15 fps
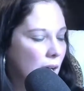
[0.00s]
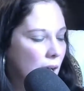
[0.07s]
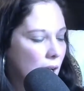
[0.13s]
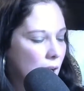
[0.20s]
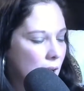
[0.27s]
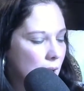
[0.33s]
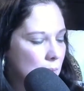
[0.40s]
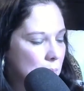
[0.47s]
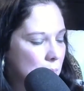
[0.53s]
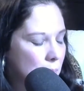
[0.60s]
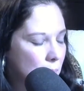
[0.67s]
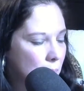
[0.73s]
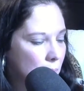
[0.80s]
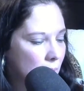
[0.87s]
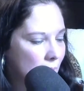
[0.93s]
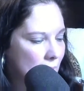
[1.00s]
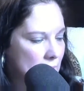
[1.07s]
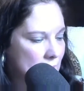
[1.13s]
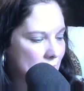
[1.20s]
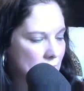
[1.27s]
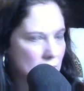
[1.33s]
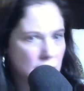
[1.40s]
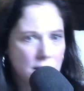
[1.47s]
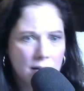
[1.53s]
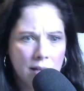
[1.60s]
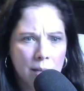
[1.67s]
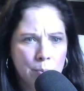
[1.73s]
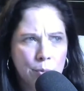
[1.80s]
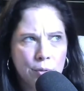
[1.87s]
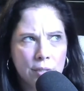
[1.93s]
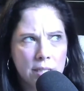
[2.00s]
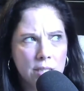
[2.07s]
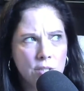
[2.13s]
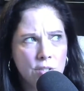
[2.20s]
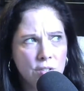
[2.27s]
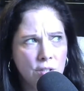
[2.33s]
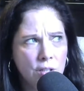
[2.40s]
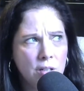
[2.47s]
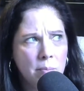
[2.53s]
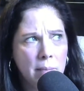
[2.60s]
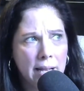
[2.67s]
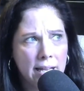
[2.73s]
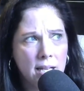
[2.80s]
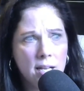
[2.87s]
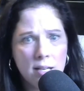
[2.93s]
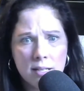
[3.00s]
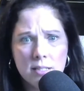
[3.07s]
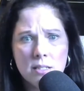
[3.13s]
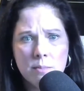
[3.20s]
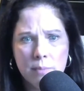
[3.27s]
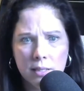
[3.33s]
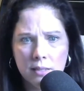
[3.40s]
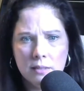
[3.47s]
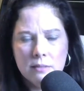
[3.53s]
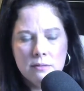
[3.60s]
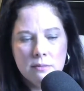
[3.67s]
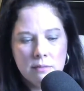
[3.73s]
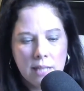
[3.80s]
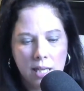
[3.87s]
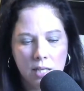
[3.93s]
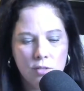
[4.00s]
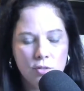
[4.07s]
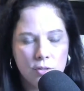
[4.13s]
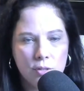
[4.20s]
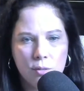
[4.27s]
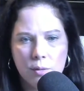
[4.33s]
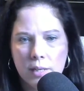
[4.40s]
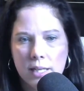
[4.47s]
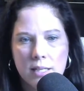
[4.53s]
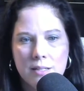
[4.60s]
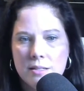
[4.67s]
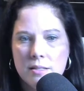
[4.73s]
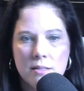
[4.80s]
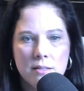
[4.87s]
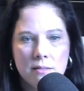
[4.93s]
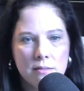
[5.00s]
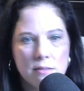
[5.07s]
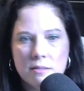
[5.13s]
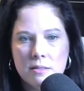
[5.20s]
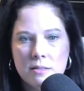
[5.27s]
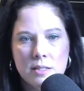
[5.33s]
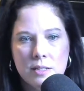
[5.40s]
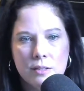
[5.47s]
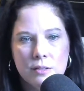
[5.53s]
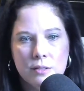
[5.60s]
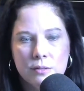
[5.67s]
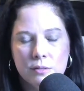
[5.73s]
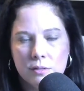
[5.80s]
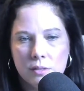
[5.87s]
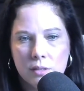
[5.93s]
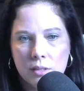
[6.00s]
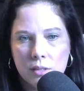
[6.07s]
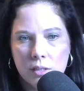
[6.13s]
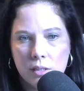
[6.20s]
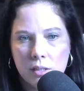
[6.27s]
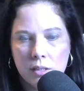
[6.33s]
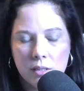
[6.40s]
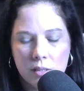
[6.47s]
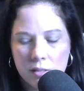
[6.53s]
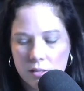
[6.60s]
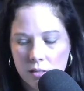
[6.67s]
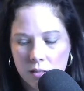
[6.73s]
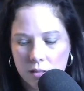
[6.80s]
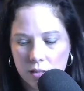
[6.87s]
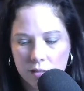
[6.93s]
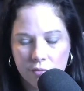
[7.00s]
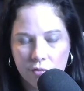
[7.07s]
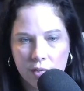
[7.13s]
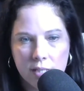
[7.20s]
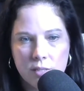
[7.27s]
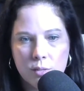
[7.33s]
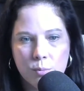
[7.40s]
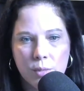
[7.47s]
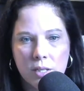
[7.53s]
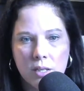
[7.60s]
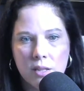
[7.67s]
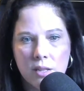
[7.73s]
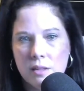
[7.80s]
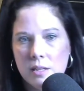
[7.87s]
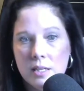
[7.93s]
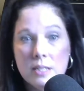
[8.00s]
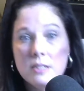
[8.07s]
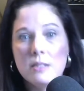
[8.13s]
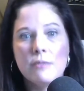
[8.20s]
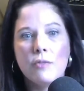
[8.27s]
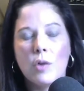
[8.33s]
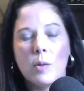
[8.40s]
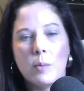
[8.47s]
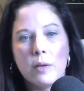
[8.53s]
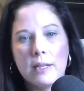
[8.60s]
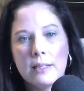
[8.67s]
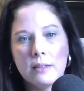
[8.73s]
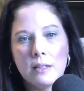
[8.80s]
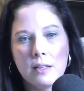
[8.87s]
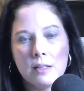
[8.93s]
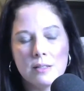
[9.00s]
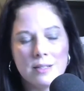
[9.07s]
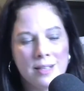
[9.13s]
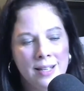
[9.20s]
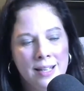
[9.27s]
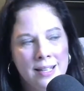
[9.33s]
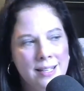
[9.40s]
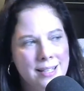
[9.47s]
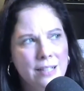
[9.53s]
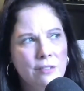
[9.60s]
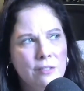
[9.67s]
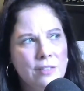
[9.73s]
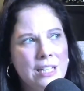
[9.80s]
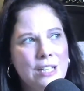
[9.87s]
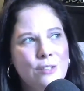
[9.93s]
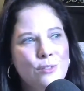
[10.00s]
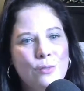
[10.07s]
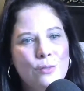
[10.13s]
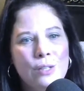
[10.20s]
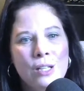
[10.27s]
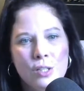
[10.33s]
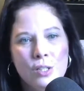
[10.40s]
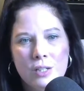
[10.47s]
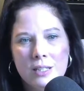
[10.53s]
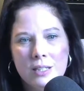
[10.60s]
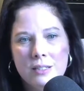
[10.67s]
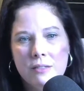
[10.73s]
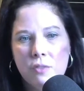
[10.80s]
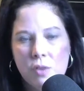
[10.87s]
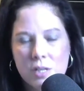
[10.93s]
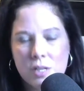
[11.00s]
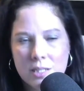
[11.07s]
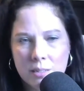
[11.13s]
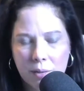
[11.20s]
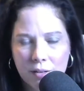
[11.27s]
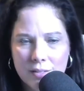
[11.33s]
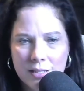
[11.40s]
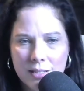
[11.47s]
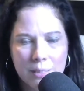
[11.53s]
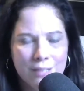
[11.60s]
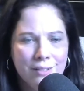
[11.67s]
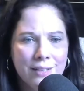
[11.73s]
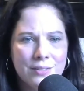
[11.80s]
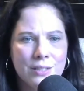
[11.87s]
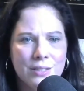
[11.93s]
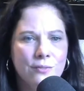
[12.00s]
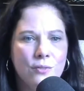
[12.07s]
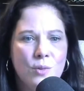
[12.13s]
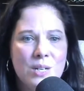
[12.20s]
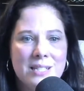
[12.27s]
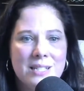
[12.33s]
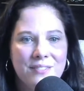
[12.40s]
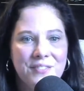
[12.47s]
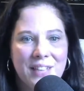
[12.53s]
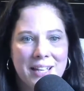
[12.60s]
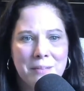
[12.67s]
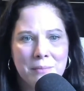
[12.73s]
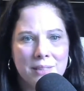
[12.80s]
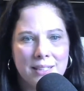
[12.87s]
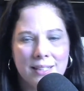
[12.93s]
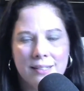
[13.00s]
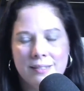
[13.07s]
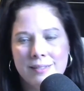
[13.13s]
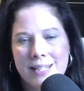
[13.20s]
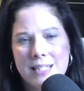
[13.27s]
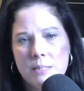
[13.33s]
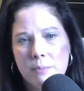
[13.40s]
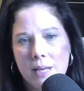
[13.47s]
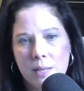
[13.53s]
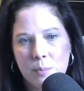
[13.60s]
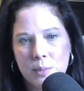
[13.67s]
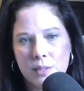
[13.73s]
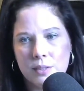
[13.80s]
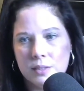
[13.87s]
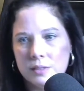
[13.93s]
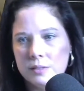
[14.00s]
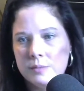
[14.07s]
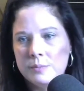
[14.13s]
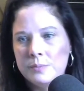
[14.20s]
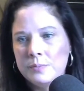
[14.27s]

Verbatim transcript: Um, and I th- I'm pretty sure my husband Andrew is still good friends with his former in-laws. I don't think you do, you can divorce the person, but you don't have to divorce the family. That's my opinion.